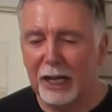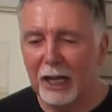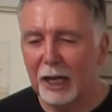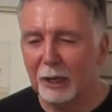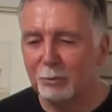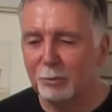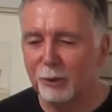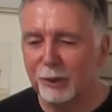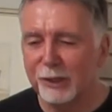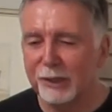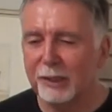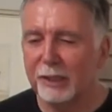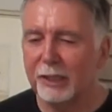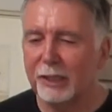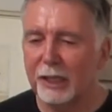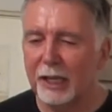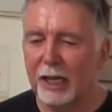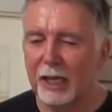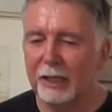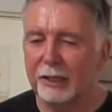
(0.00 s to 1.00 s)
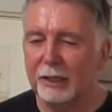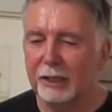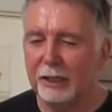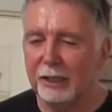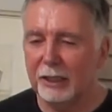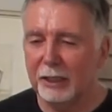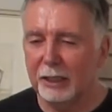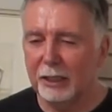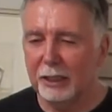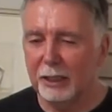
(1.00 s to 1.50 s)
app, was that it had
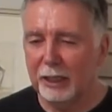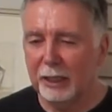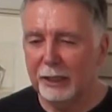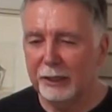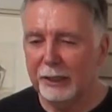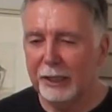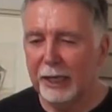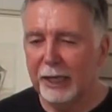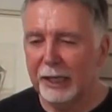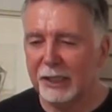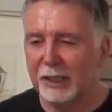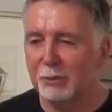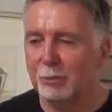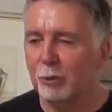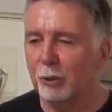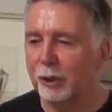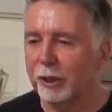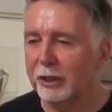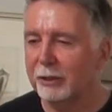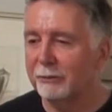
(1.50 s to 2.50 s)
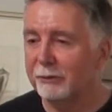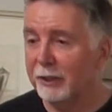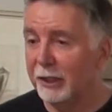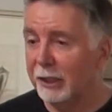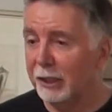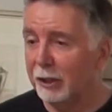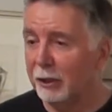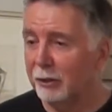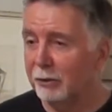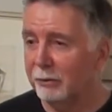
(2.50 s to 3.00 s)
the exporting of
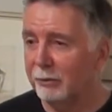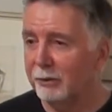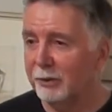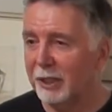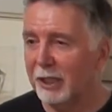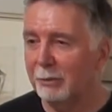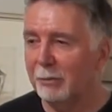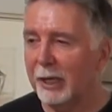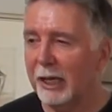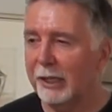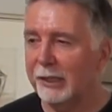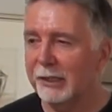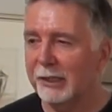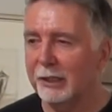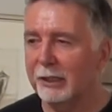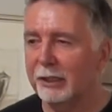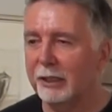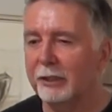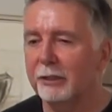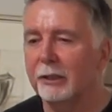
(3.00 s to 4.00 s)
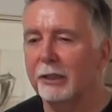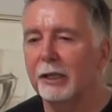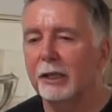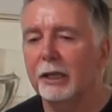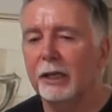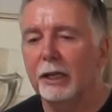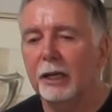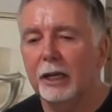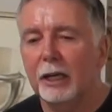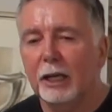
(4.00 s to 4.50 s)
video capacity,
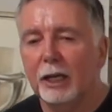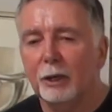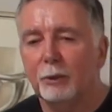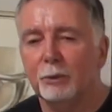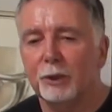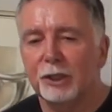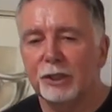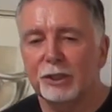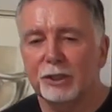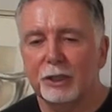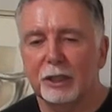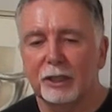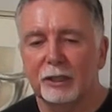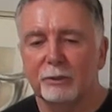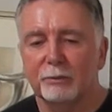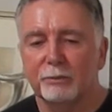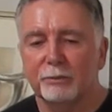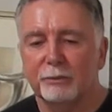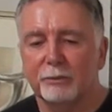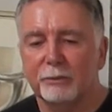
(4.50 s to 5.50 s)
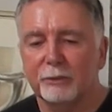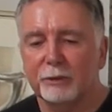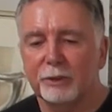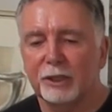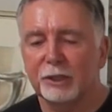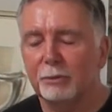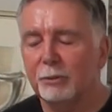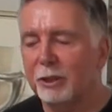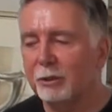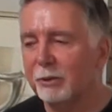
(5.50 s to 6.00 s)
which
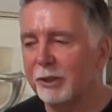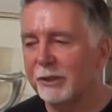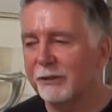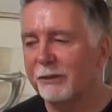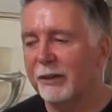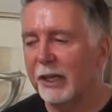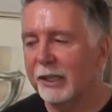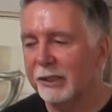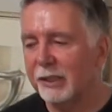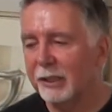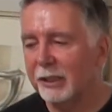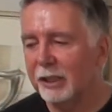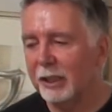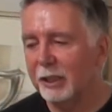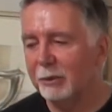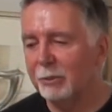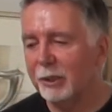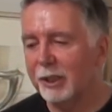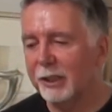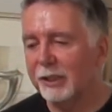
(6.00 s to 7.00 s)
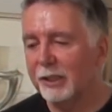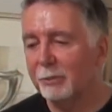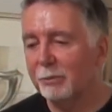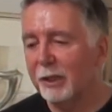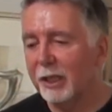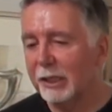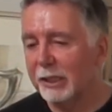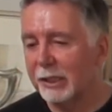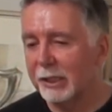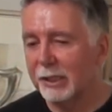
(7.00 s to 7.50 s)
to me was fascinating, because it
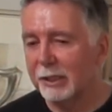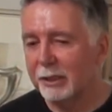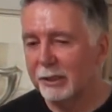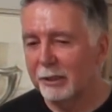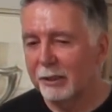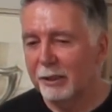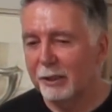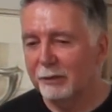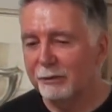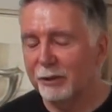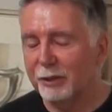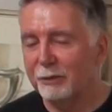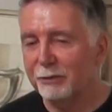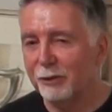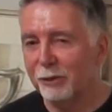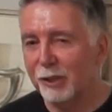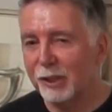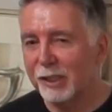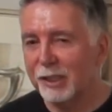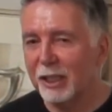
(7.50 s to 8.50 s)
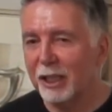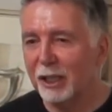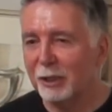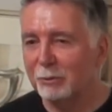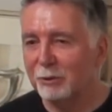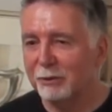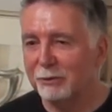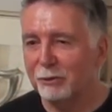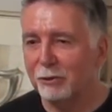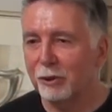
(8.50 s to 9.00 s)
meant for the first
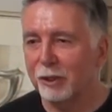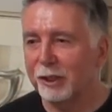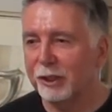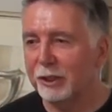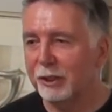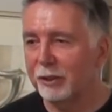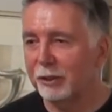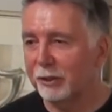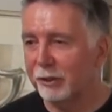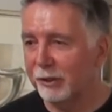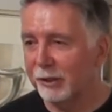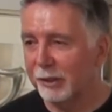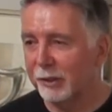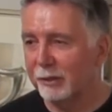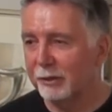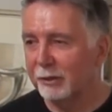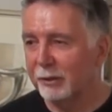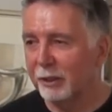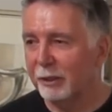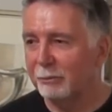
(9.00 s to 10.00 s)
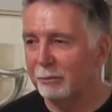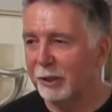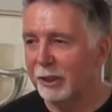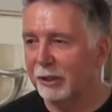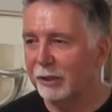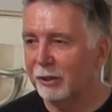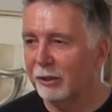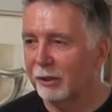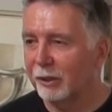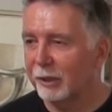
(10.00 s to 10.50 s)
time in 40 years of
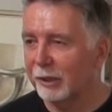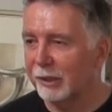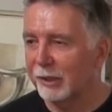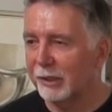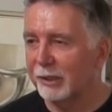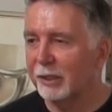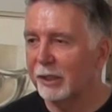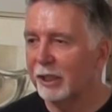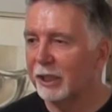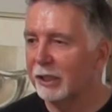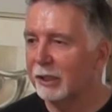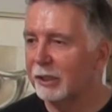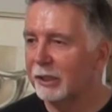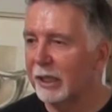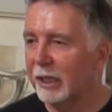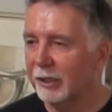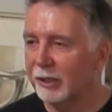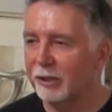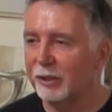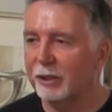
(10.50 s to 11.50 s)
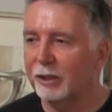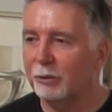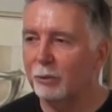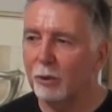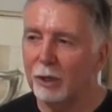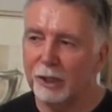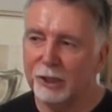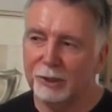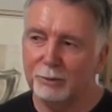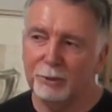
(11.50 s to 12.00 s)
being an artist that I could actually
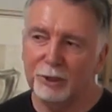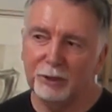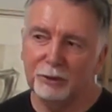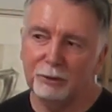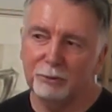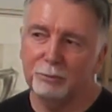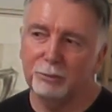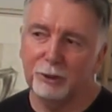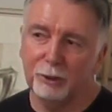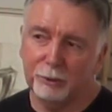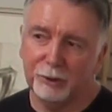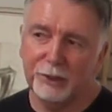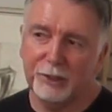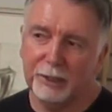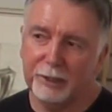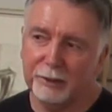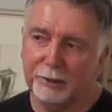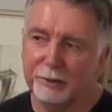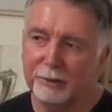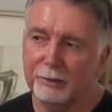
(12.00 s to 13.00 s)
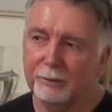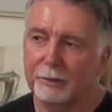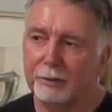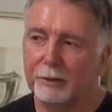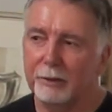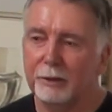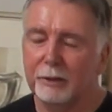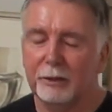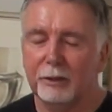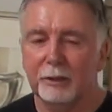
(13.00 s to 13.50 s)
watch my own process.
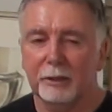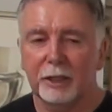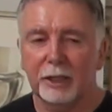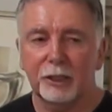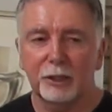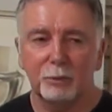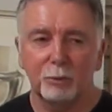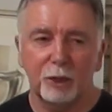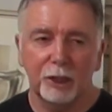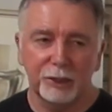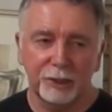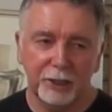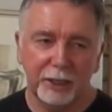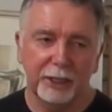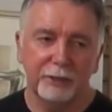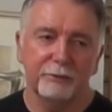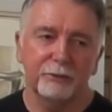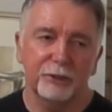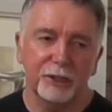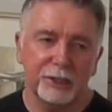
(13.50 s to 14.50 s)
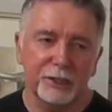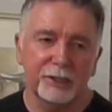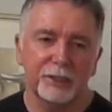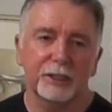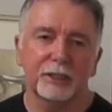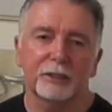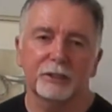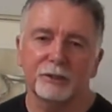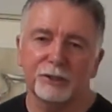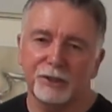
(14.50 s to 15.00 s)
I could watch every
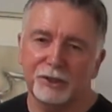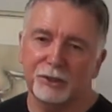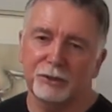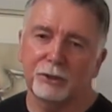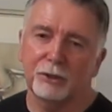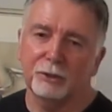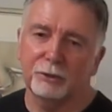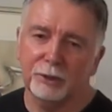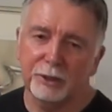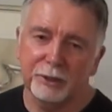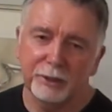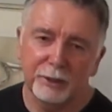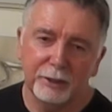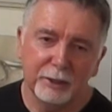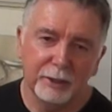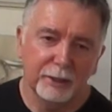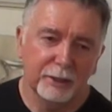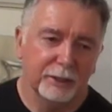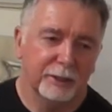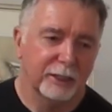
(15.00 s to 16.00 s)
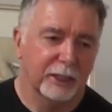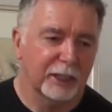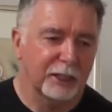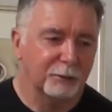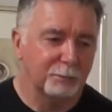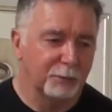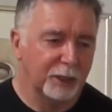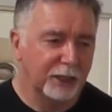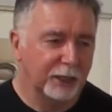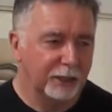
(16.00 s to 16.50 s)
single stroke that
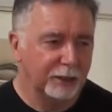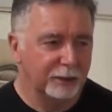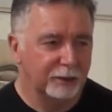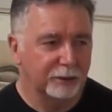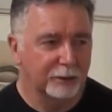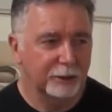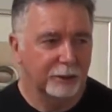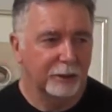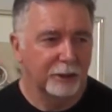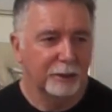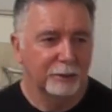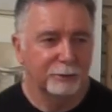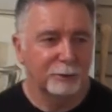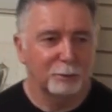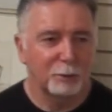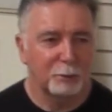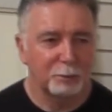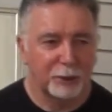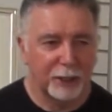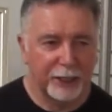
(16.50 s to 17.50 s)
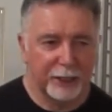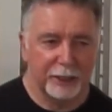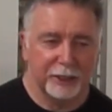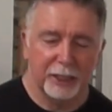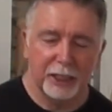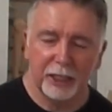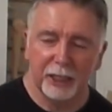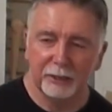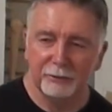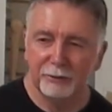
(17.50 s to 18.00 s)
I made from a blank
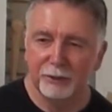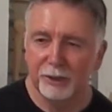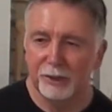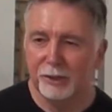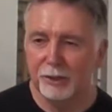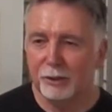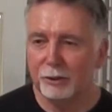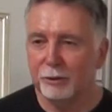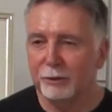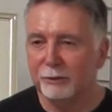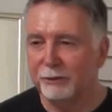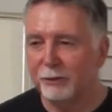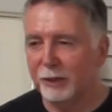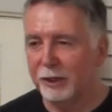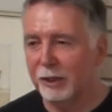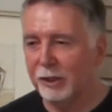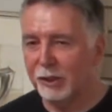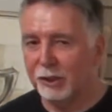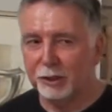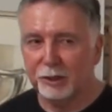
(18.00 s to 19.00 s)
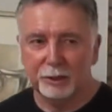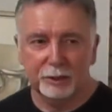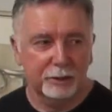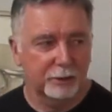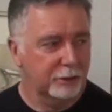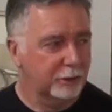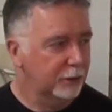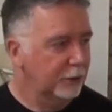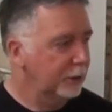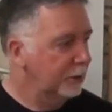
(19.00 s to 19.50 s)
canvas
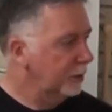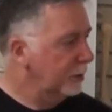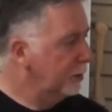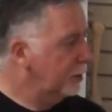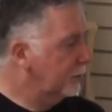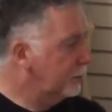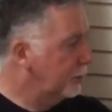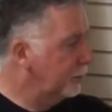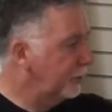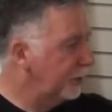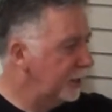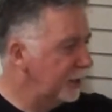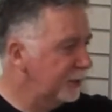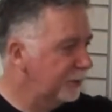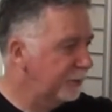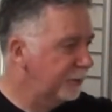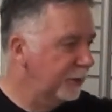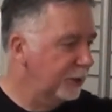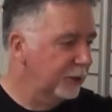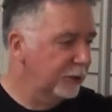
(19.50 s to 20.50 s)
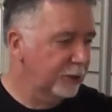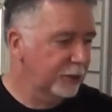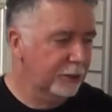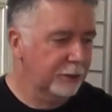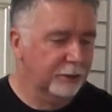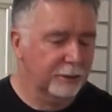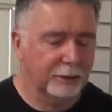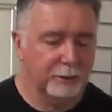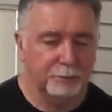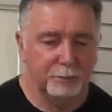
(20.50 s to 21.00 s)
to these finished
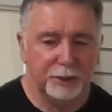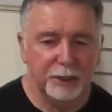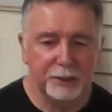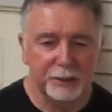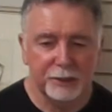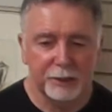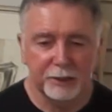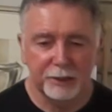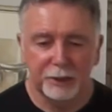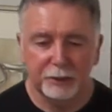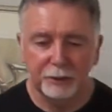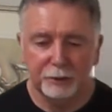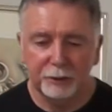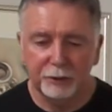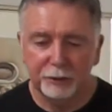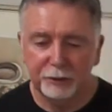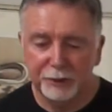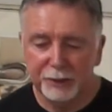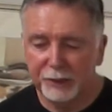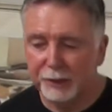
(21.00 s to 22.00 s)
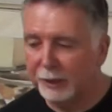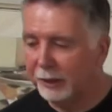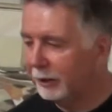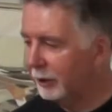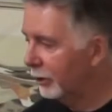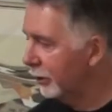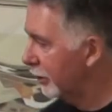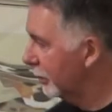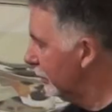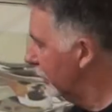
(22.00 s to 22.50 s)
pieces that you see
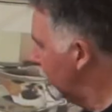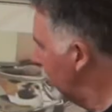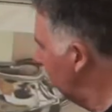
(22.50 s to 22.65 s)
here.